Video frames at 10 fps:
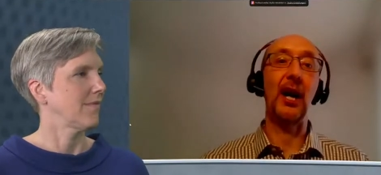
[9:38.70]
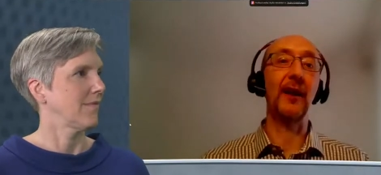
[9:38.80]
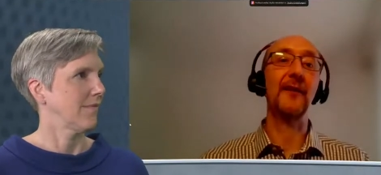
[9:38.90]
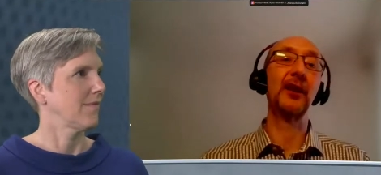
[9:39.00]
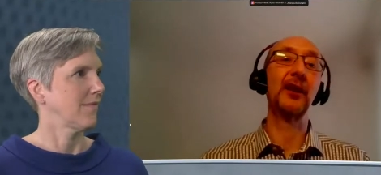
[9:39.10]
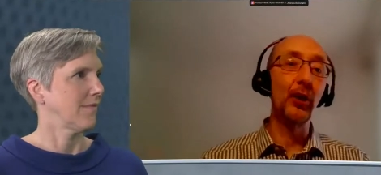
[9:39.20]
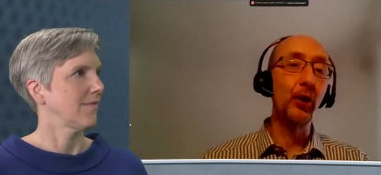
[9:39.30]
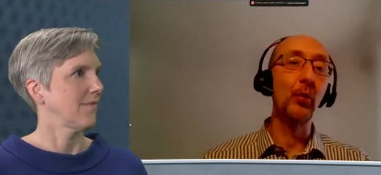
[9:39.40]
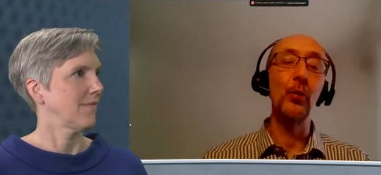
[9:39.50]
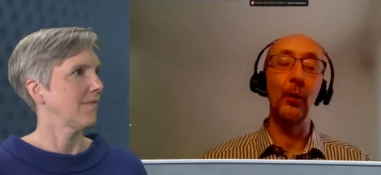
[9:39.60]
Speaker 1: asking
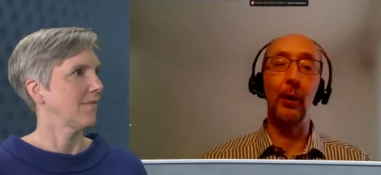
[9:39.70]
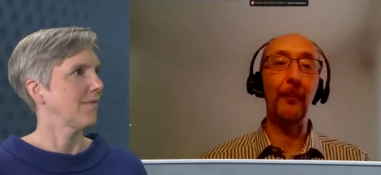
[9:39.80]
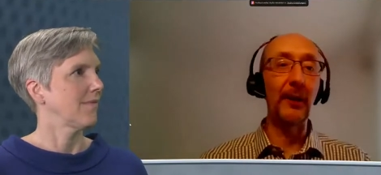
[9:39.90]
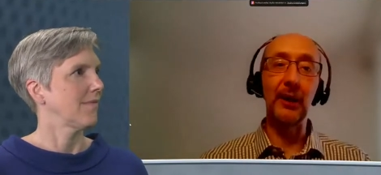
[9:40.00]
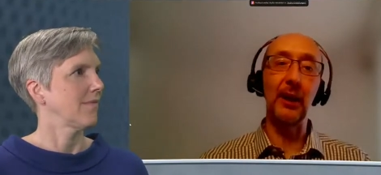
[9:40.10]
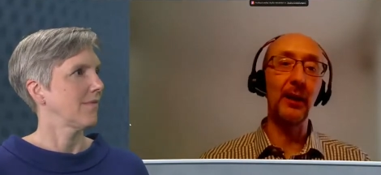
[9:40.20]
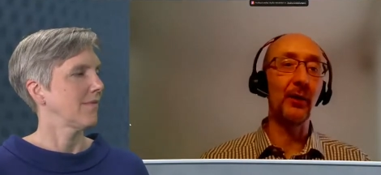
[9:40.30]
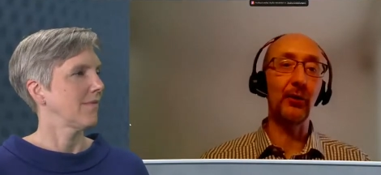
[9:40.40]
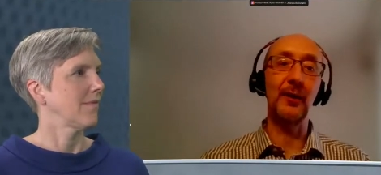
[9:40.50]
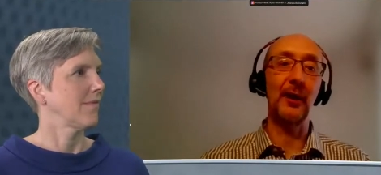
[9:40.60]
new uh,
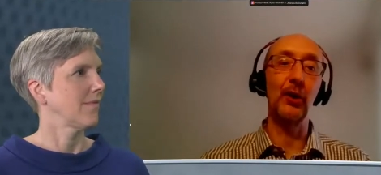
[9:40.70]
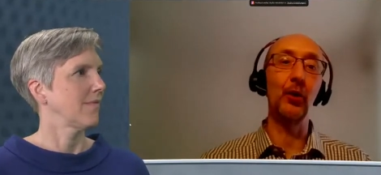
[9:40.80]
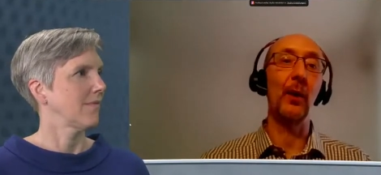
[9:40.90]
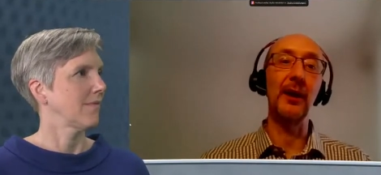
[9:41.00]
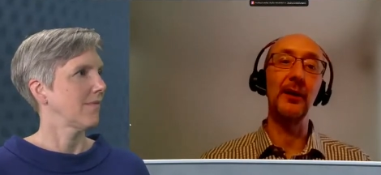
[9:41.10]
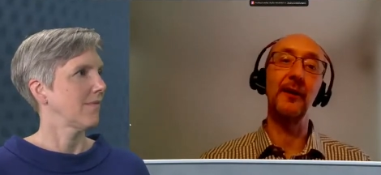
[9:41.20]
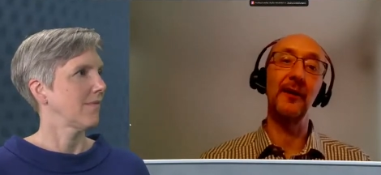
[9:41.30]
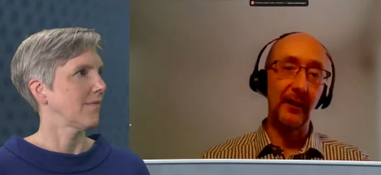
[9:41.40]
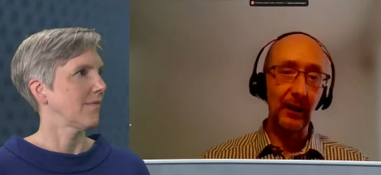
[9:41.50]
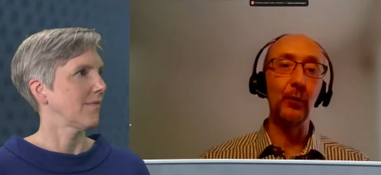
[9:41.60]
applications and new ideas, and
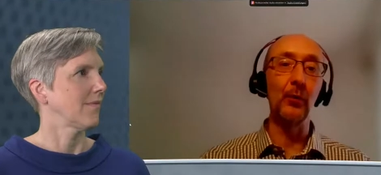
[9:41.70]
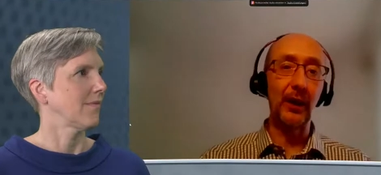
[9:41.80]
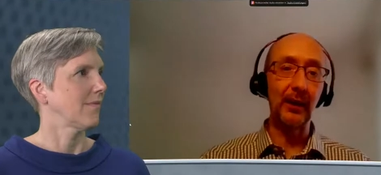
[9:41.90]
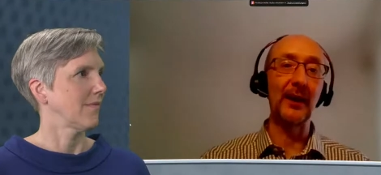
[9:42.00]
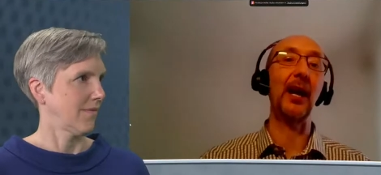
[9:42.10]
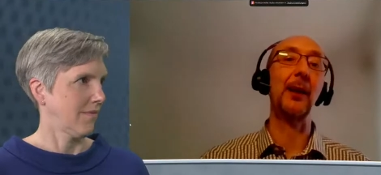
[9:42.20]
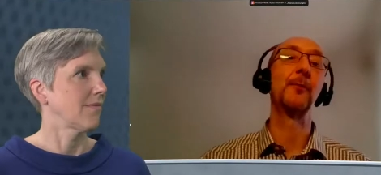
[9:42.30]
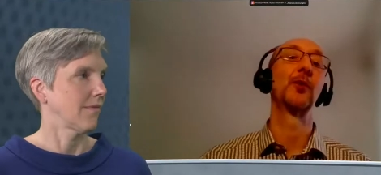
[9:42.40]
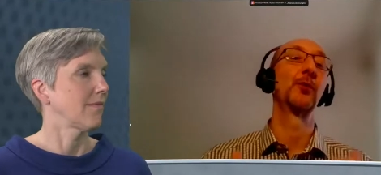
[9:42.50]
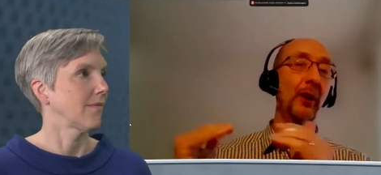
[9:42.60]
then you can climb
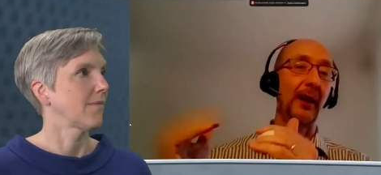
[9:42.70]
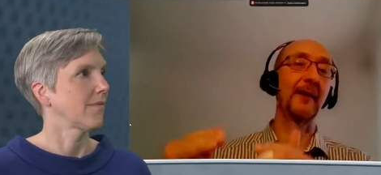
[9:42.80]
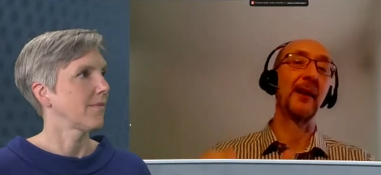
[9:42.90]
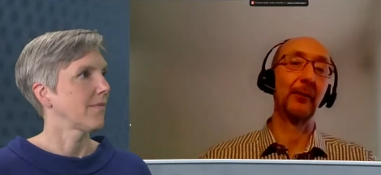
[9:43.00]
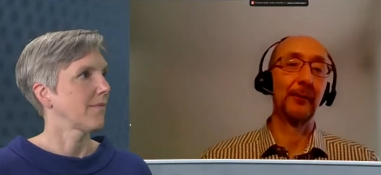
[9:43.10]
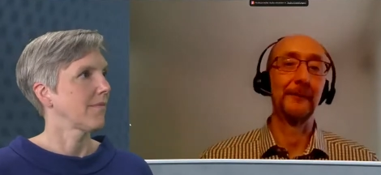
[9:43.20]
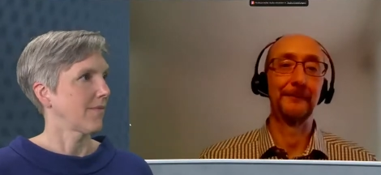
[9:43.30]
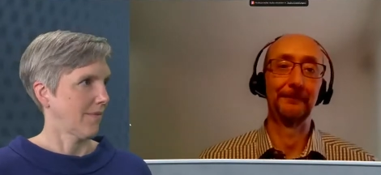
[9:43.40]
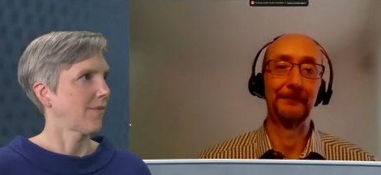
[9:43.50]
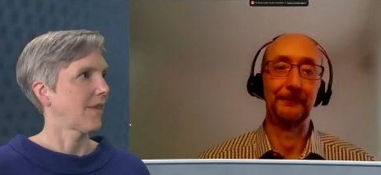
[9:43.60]
to the next level.
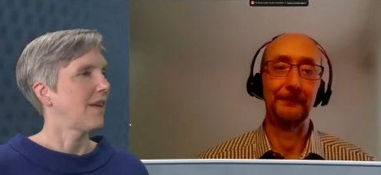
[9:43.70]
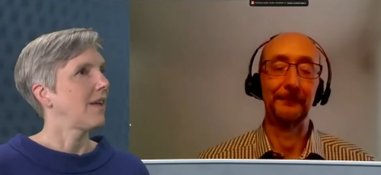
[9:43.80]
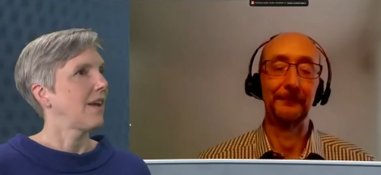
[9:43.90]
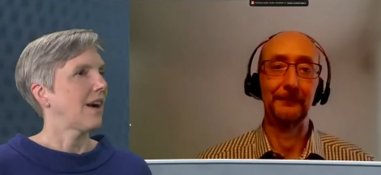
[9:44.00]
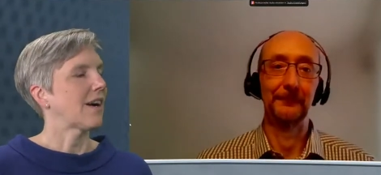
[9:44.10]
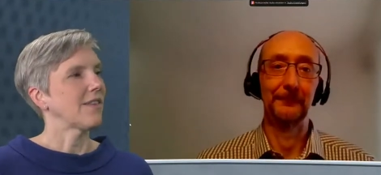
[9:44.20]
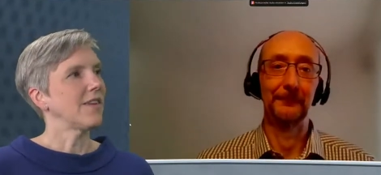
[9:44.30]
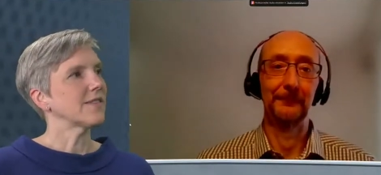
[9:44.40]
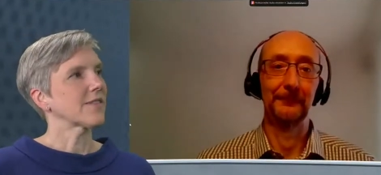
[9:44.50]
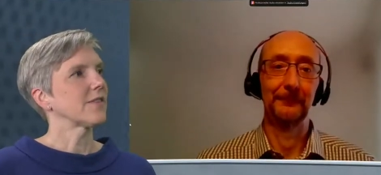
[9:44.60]
Speaker 2: Are
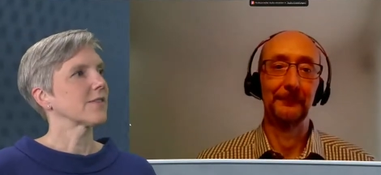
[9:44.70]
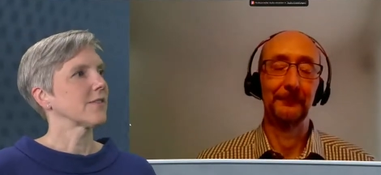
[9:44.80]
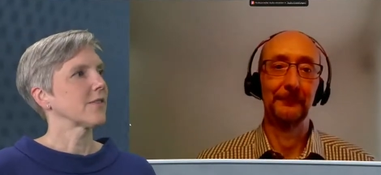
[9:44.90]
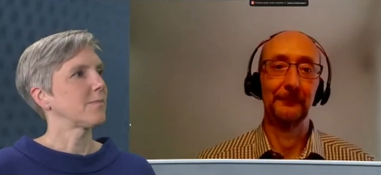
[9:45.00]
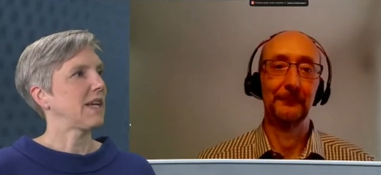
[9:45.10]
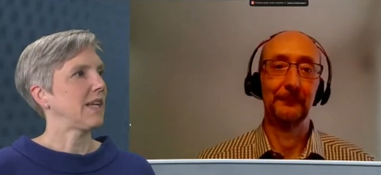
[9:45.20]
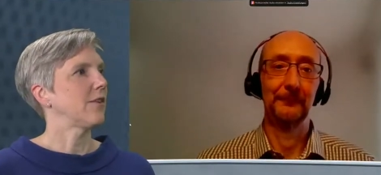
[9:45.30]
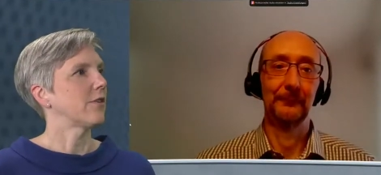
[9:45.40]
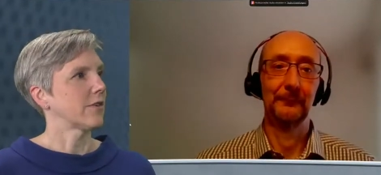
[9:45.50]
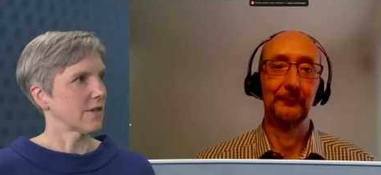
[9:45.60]
these also the main
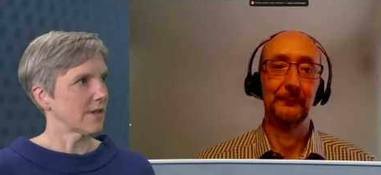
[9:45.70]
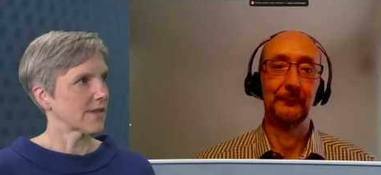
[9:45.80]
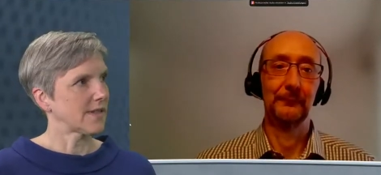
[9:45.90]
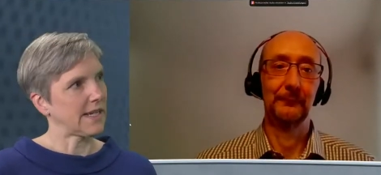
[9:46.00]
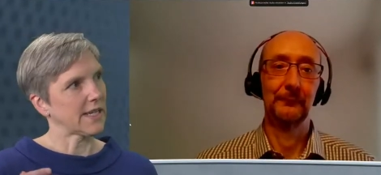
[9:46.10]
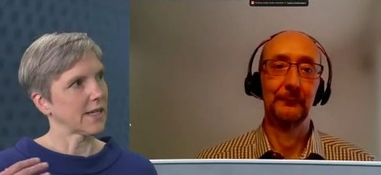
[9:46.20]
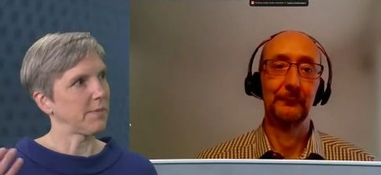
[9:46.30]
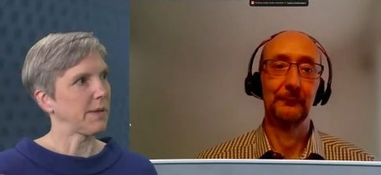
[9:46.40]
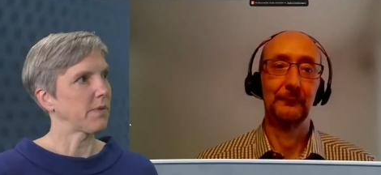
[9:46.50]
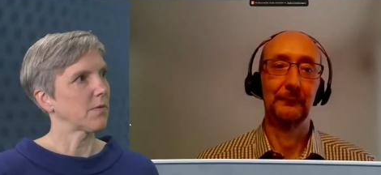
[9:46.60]
hurdles taking
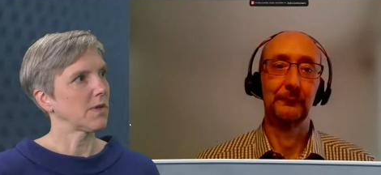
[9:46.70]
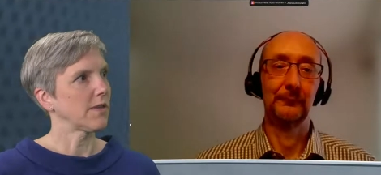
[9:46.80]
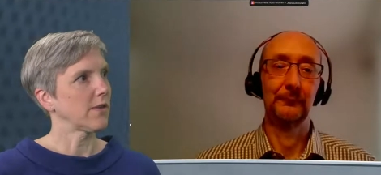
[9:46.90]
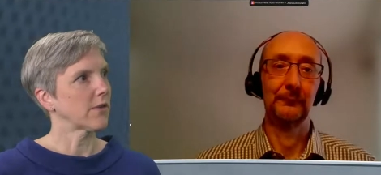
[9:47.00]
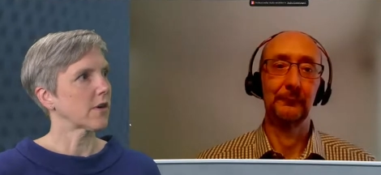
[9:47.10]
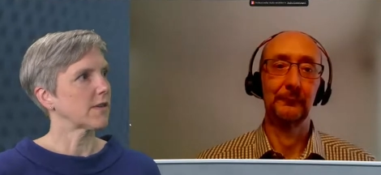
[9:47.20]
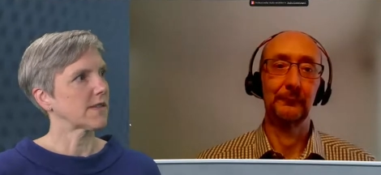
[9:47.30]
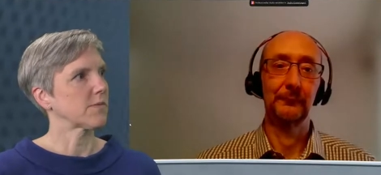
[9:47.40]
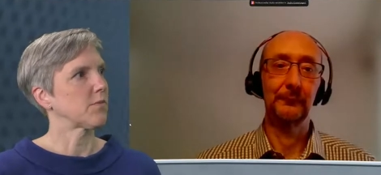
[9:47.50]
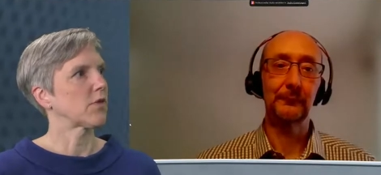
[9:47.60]
people with you, or is
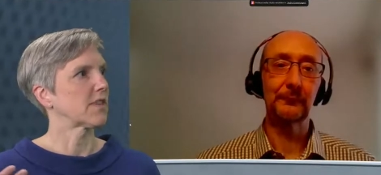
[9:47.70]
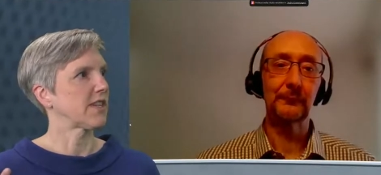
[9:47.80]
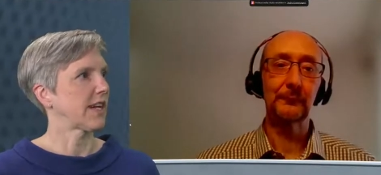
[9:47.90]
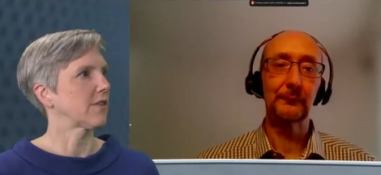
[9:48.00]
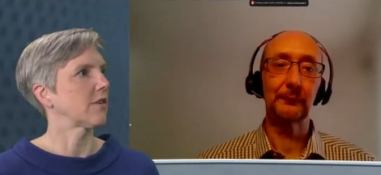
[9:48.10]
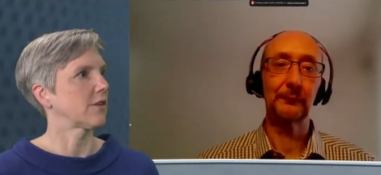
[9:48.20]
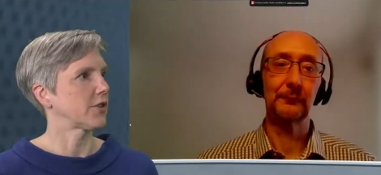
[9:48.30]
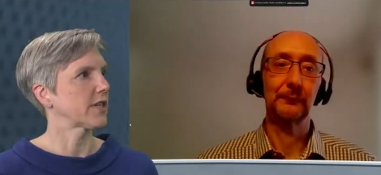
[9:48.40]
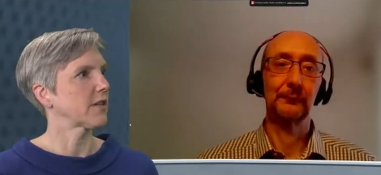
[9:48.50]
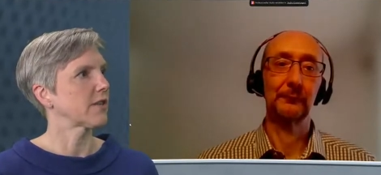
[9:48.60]
it more a
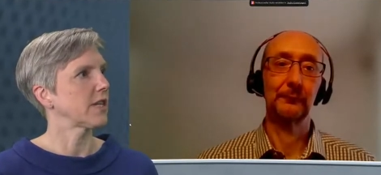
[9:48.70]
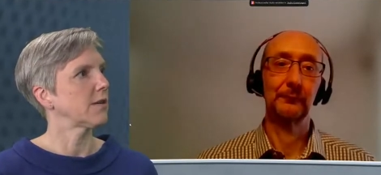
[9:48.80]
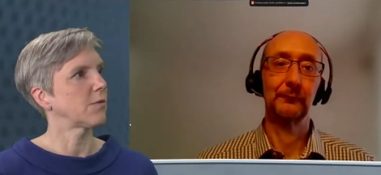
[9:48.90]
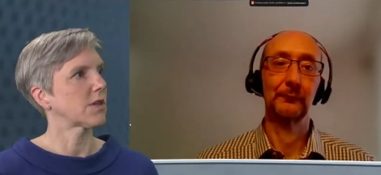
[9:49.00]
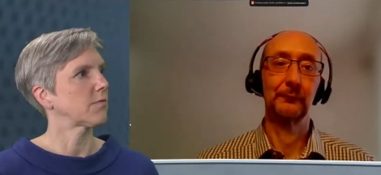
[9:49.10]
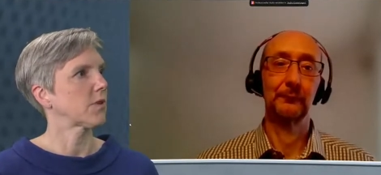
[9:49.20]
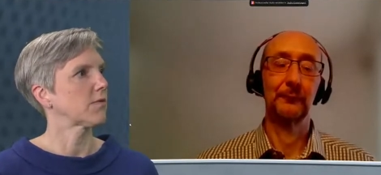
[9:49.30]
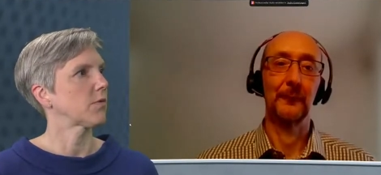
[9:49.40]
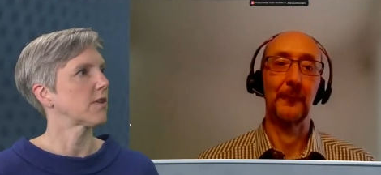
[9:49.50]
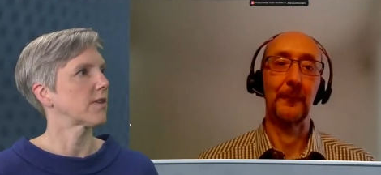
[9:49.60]
technological thing? What what
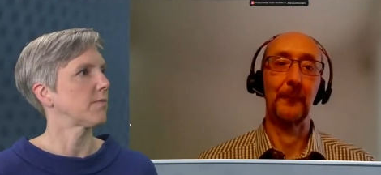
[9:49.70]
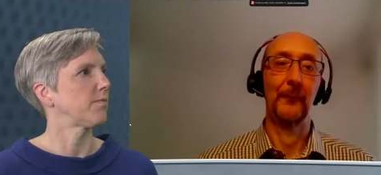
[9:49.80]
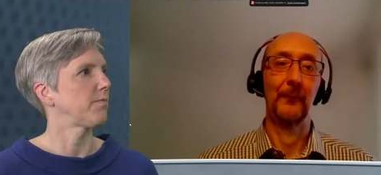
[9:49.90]
were the